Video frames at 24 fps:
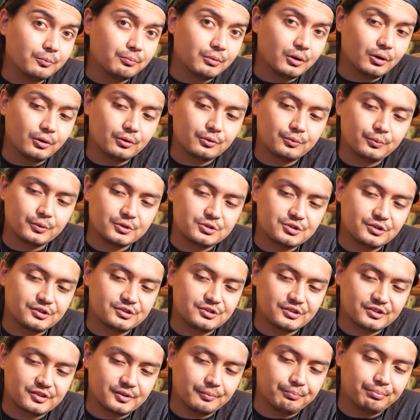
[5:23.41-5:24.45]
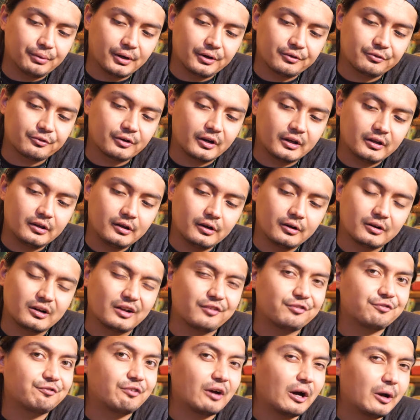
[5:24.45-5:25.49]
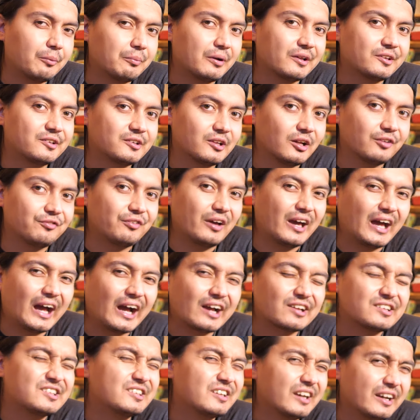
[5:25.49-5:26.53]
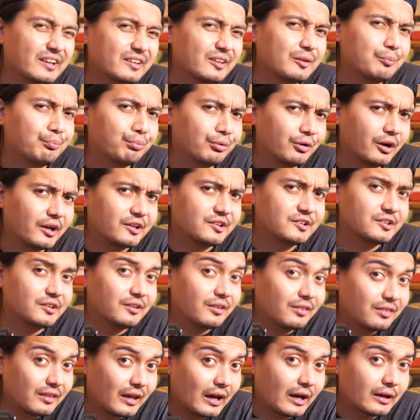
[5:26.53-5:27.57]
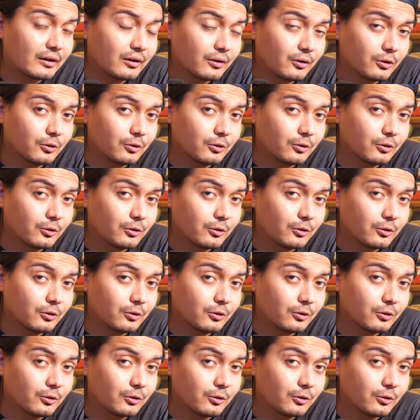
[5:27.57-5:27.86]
mode, which is just a button right here. And I found myself accidentally pressing that a